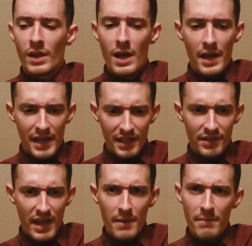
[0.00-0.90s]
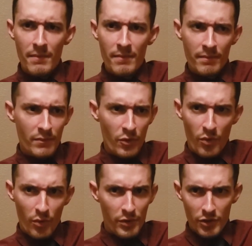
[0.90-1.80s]
an exam,
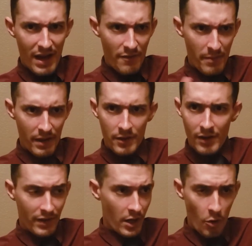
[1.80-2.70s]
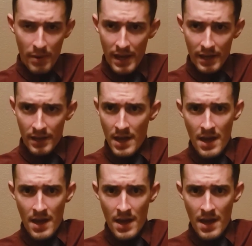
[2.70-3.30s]
or you'll have a copay.